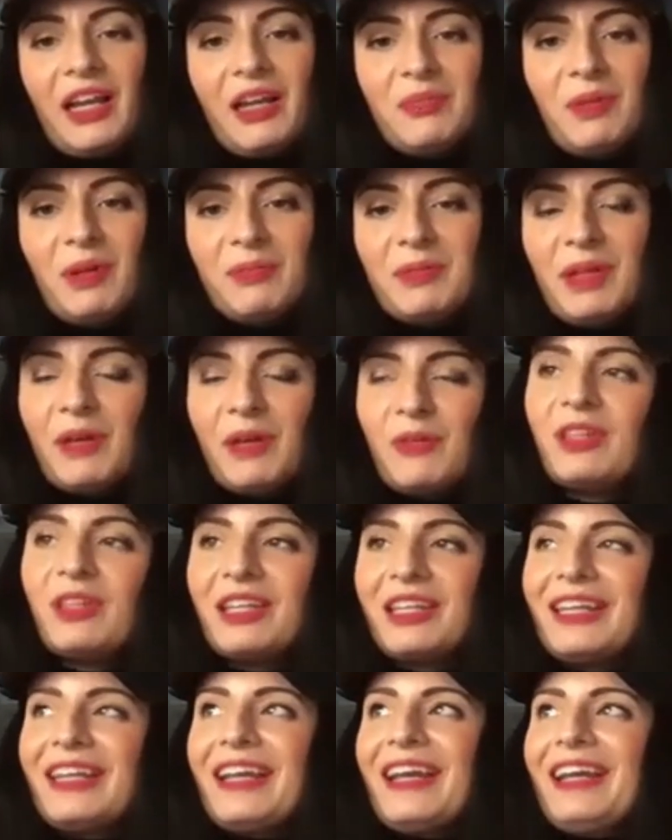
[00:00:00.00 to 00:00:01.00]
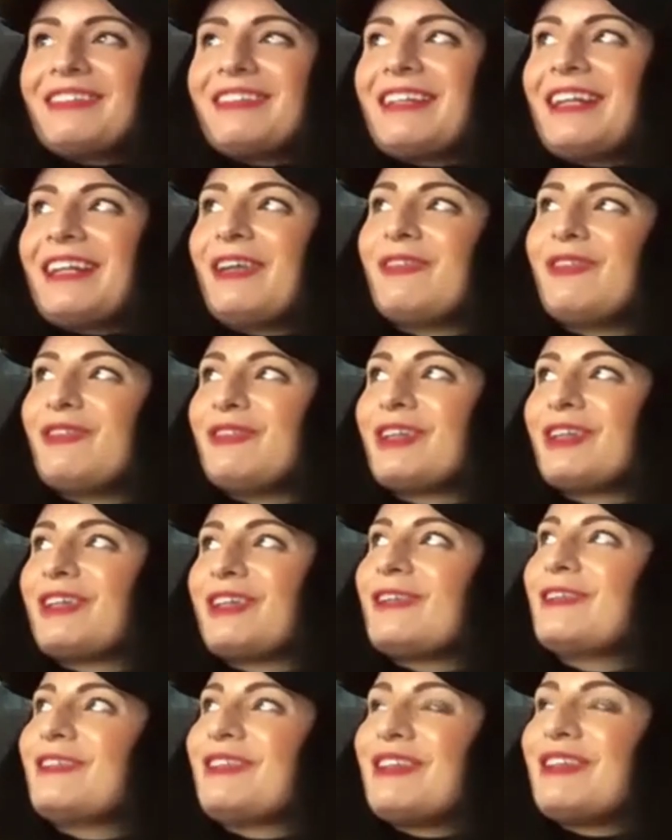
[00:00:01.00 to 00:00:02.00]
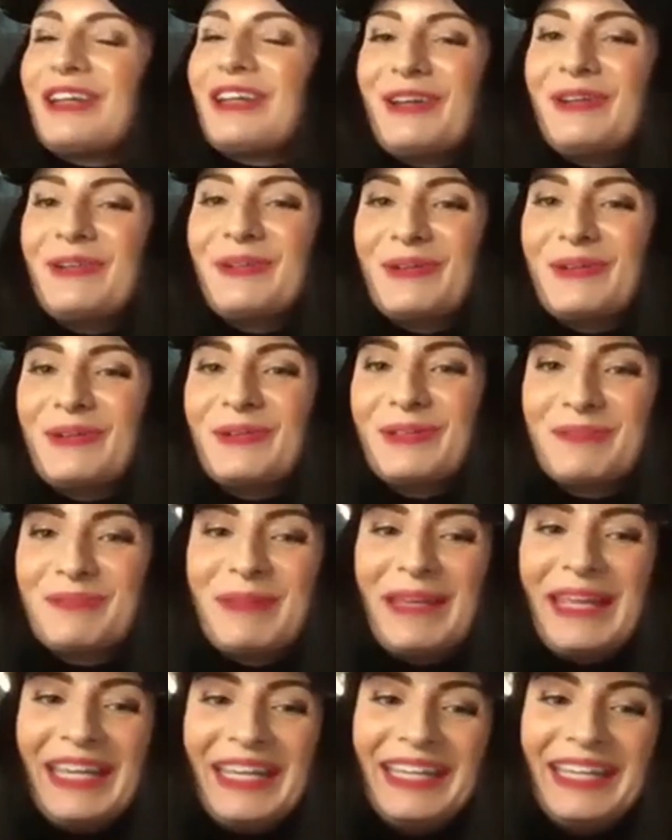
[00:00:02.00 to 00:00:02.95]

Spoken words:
I'm now thinking actually if a recruiter Googles me.